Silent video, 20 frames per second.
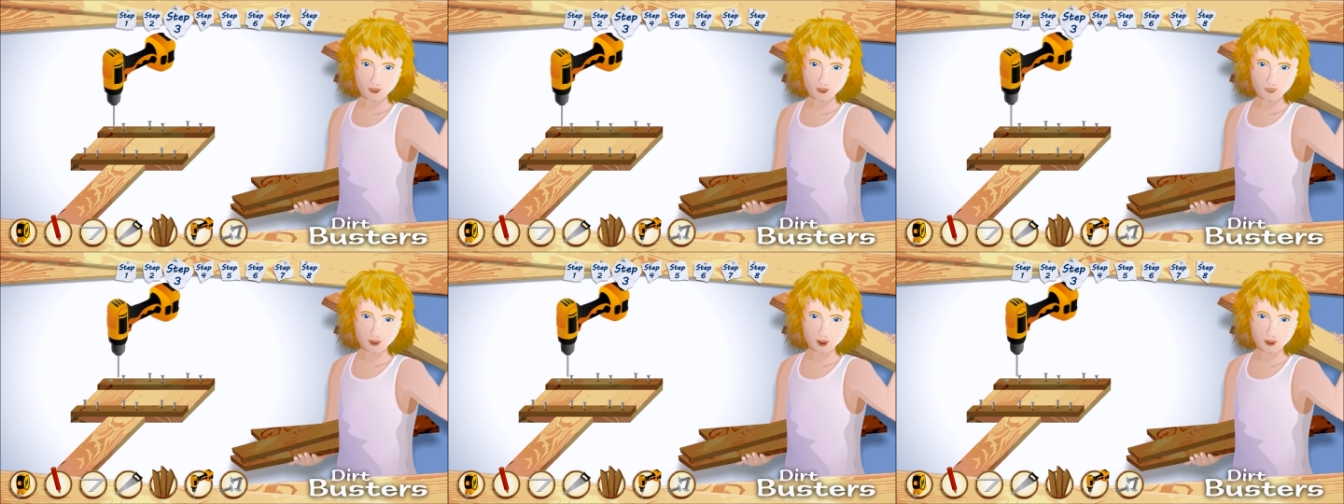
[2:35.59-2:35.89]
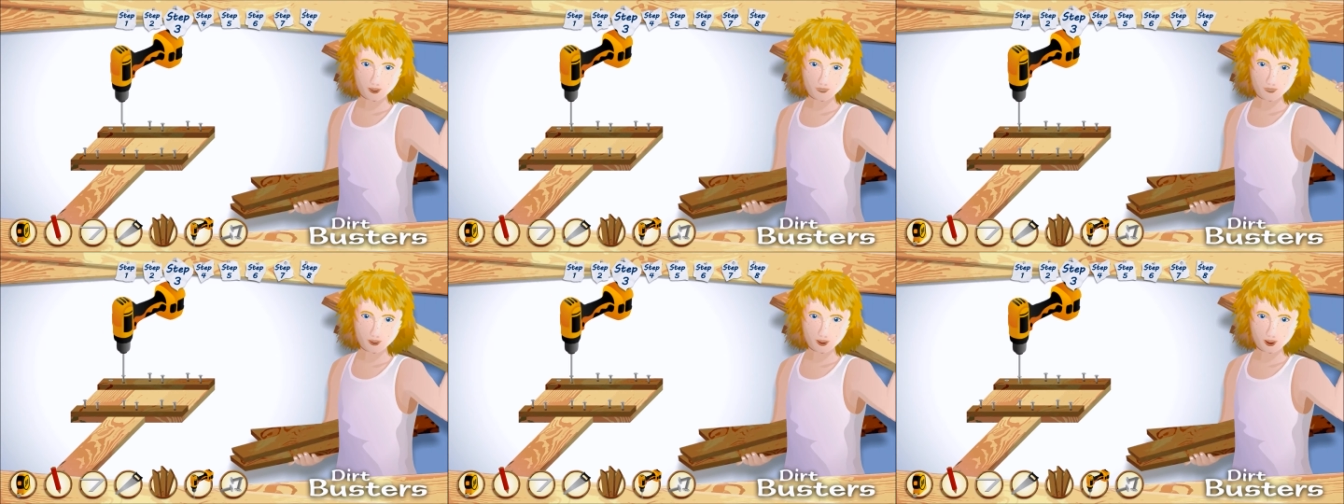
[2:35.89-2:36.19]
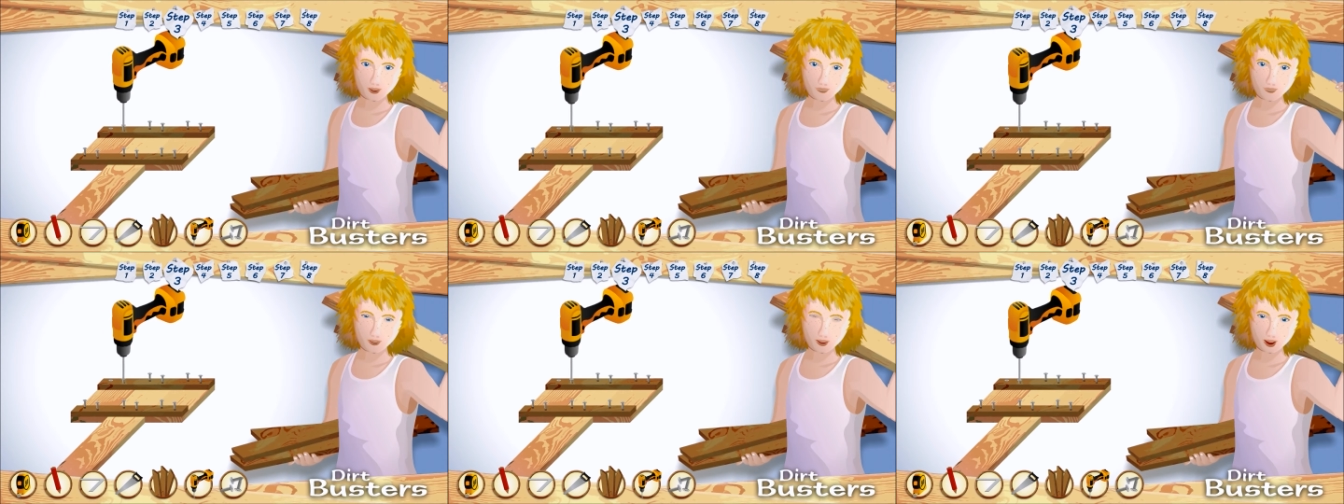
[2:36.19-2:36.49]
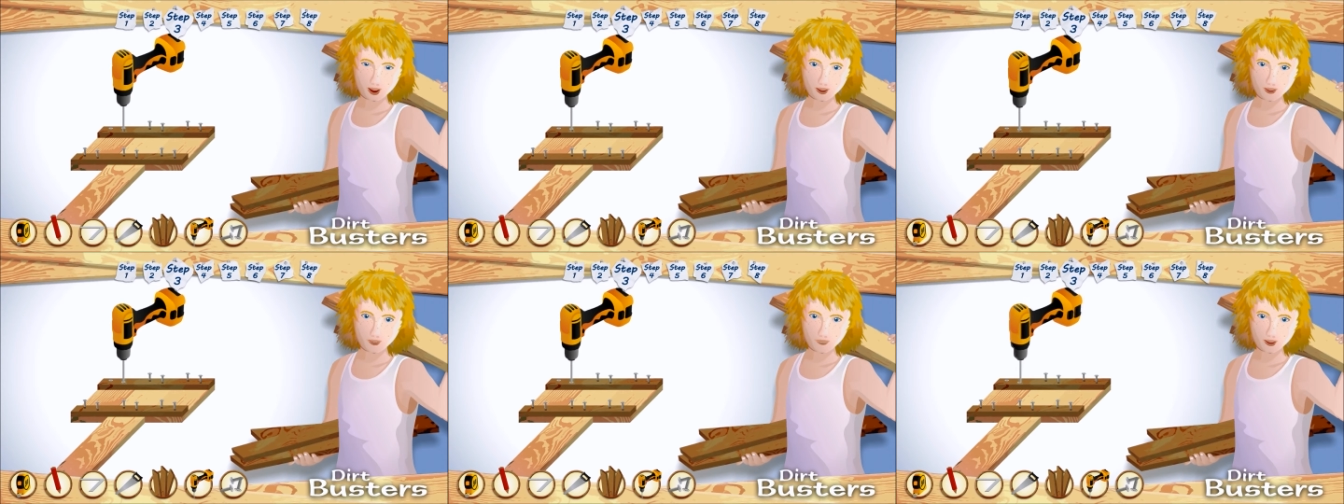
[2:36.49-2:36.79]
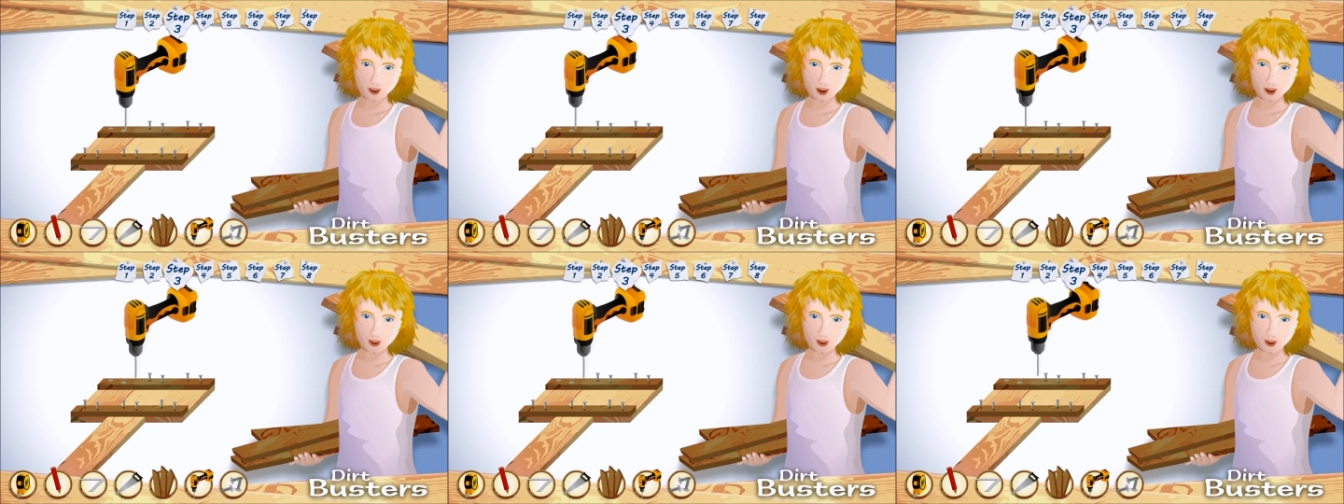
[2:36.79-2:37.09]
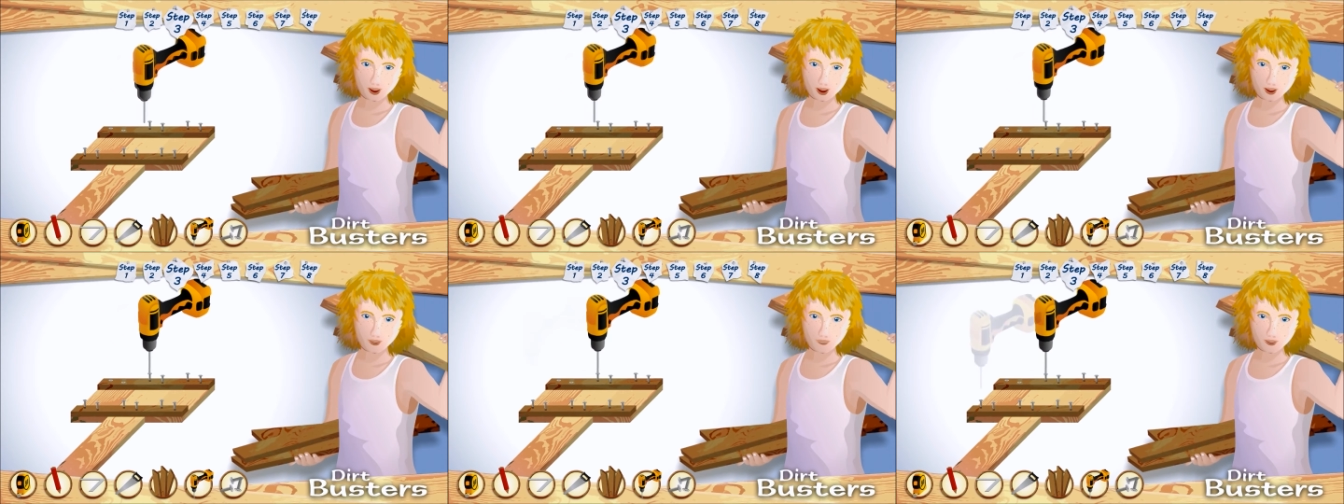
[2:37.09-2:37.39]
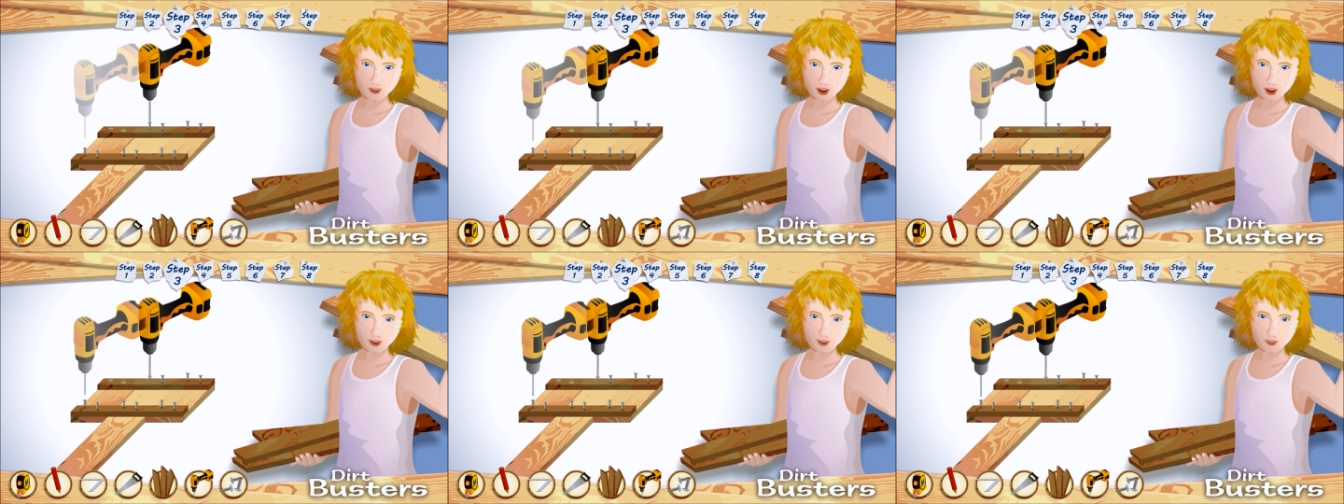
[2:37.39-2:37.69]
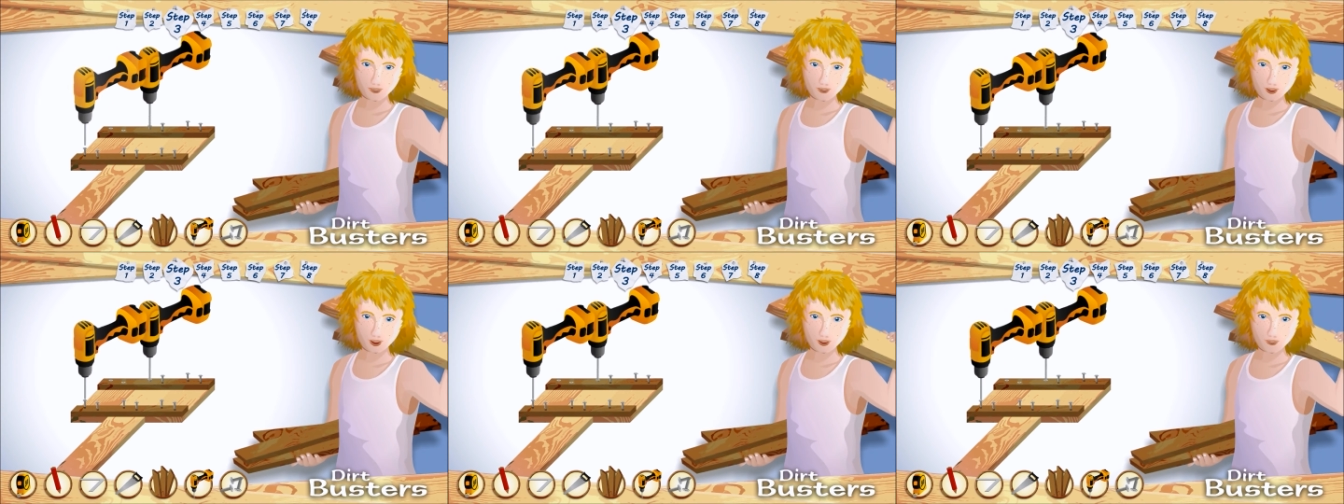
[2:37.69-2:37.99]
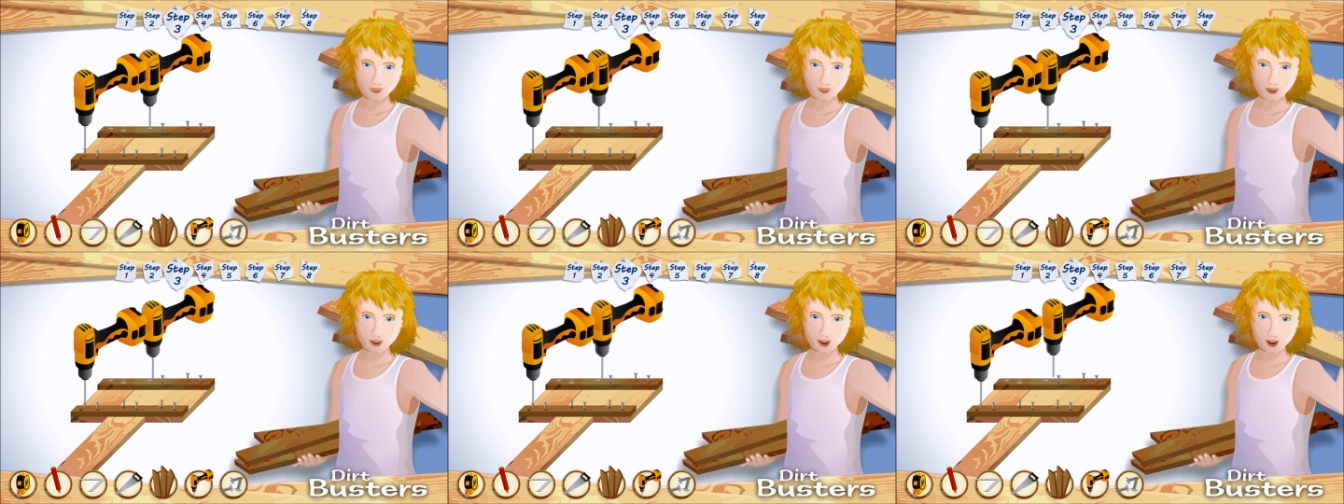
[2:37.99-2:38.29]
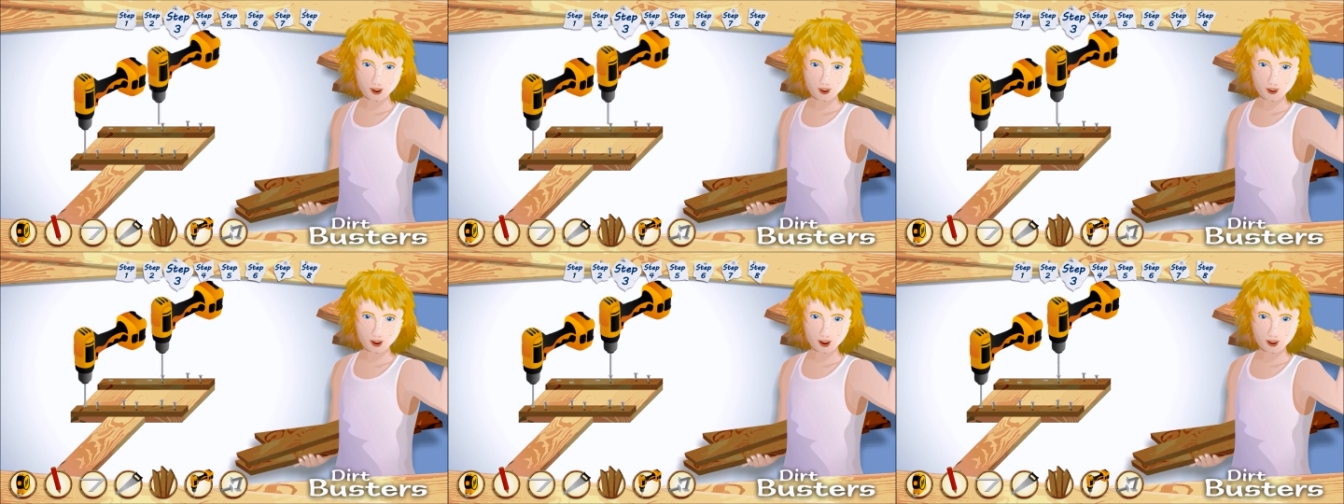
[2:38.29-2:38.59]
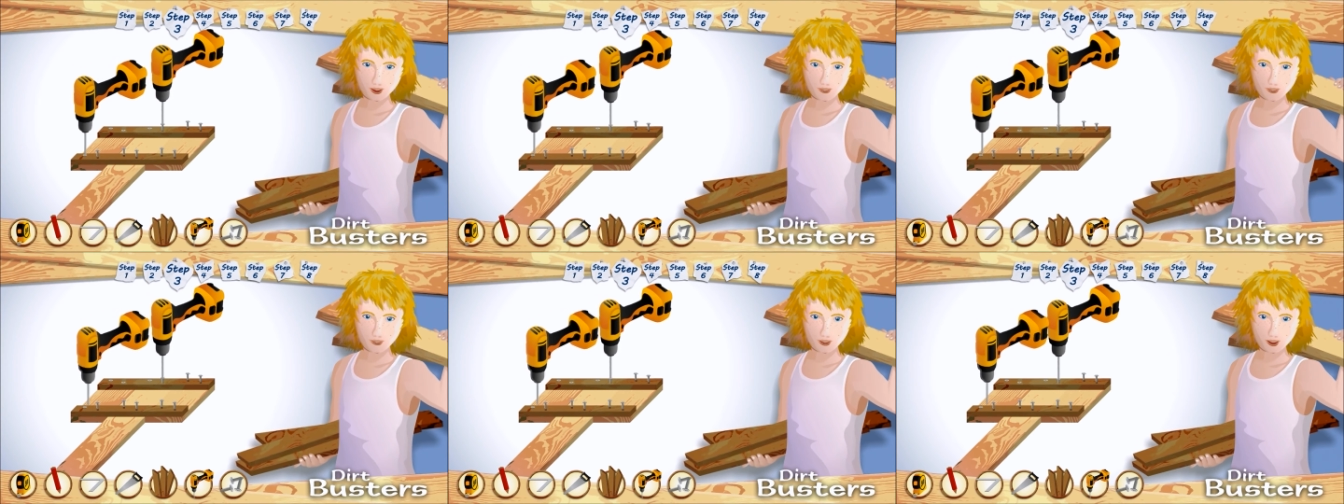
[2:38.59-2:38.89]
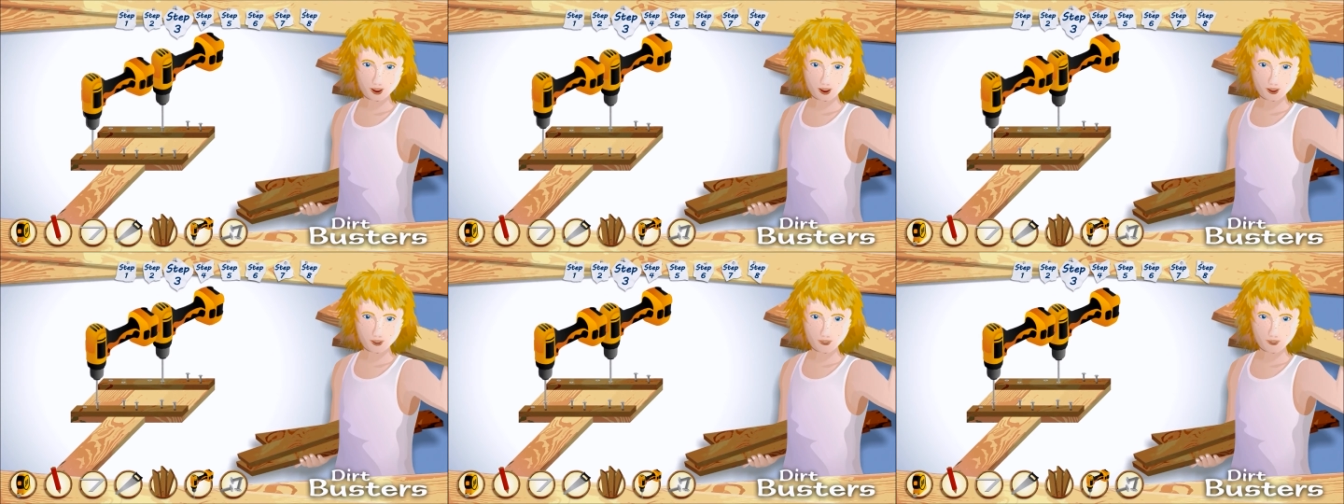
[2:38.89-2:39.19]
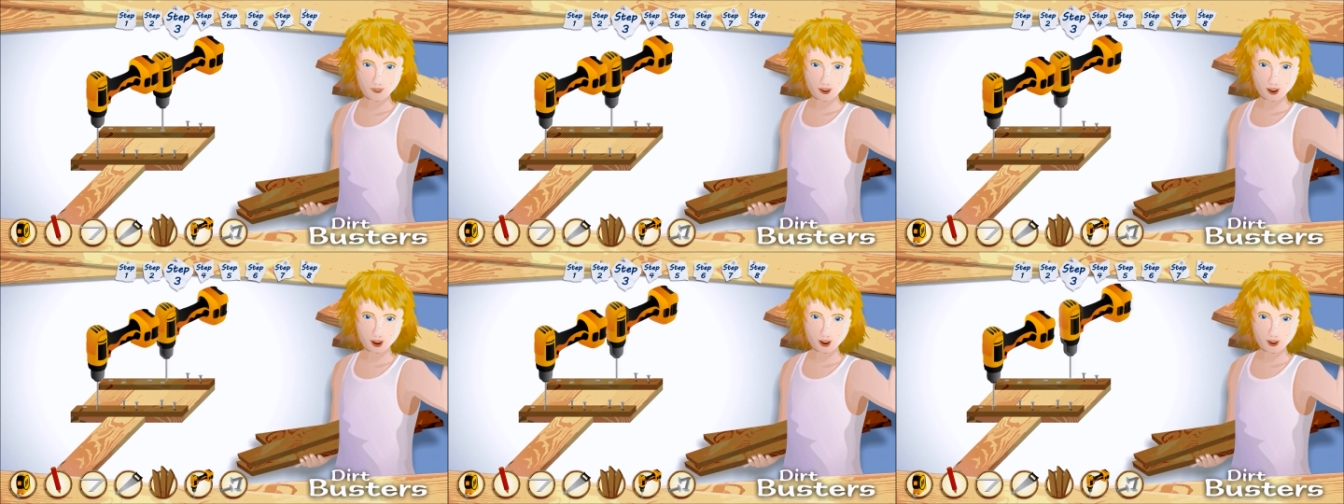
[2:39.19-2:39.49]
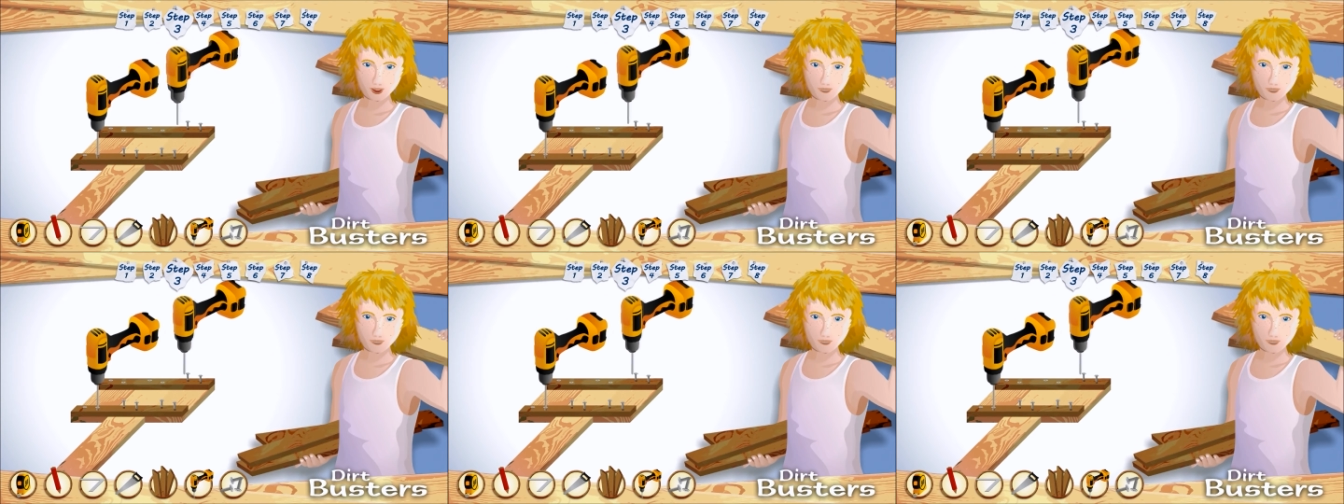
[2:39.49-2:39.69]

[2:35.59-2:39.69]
Using the drill, drill in the screws to lock everything in place.